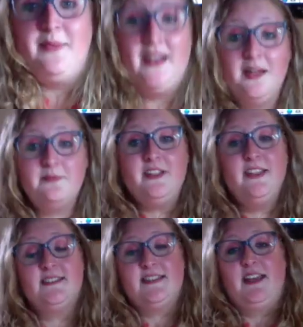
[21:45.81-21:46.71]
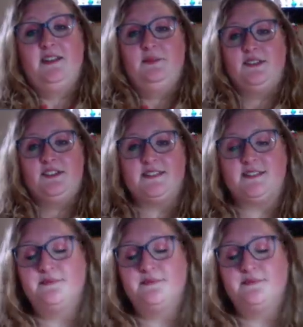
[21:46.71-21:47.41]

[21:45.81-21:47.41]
and I'm really excited, but just